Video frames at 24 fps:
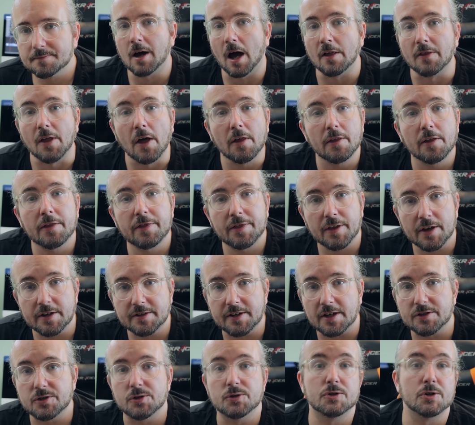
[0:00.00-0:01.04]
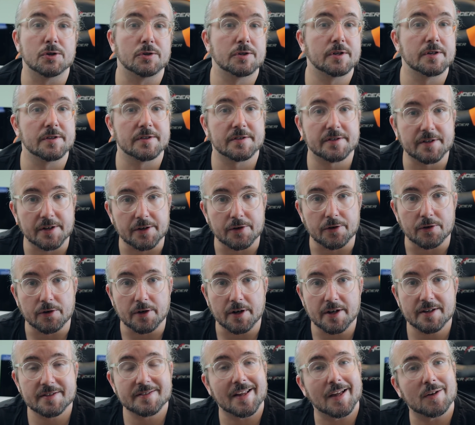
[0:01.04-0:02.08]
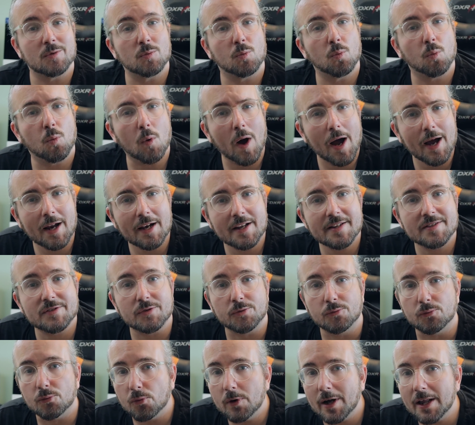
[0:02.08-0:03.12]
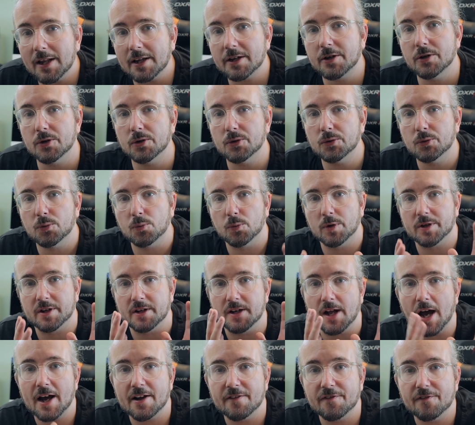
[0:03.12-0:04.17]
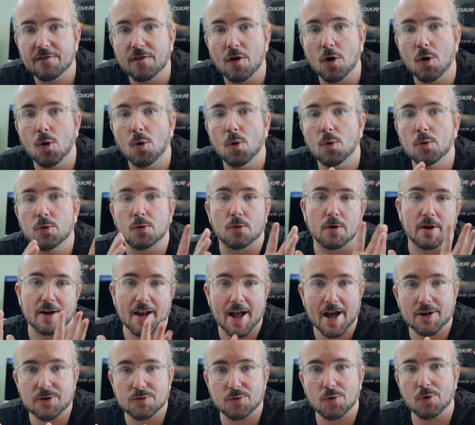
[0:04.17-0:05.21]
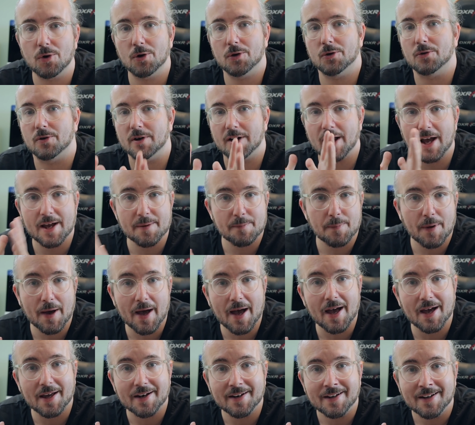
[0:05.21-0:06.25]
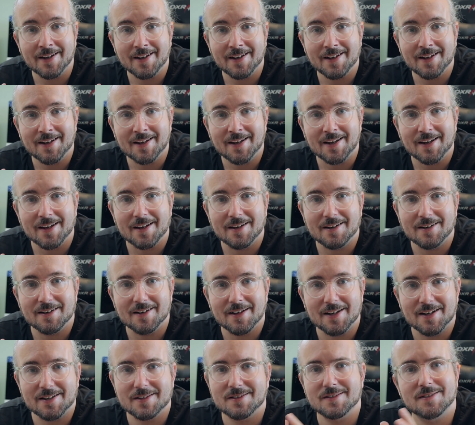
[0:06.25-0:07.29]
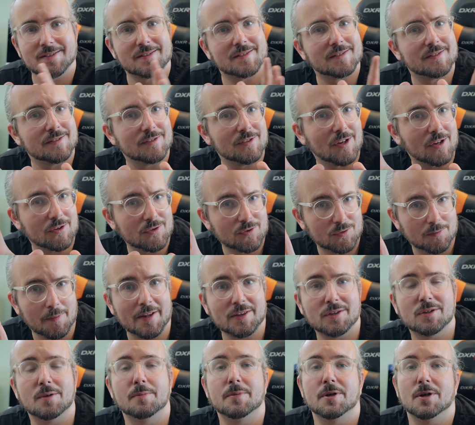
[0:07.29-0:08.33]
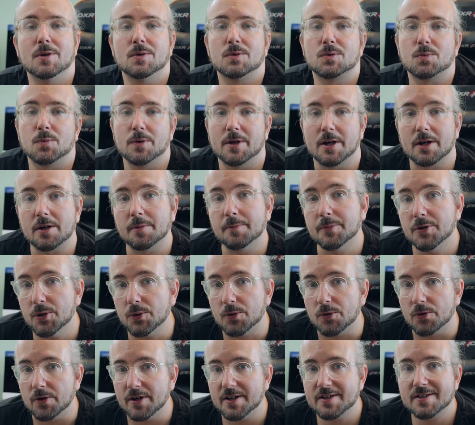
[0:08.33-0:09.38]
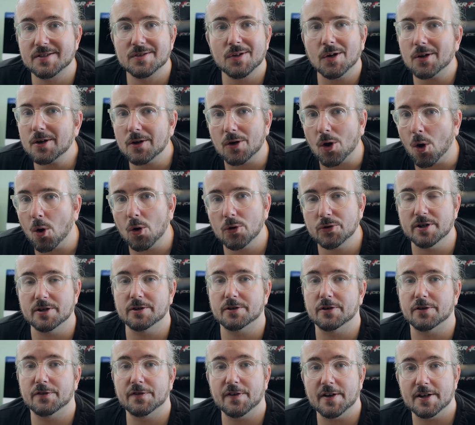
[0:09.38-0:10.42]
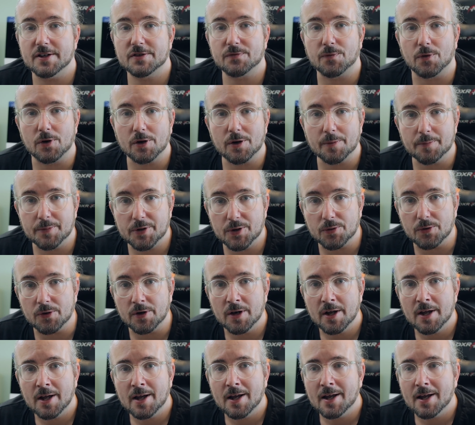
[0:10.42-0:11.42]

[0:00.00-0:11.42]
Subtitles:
Another thing that you should consider is that while it's really good with an iPhone or an Android or an iPad, it's not meant to be used with a computer. It's not an audio interface for a computer.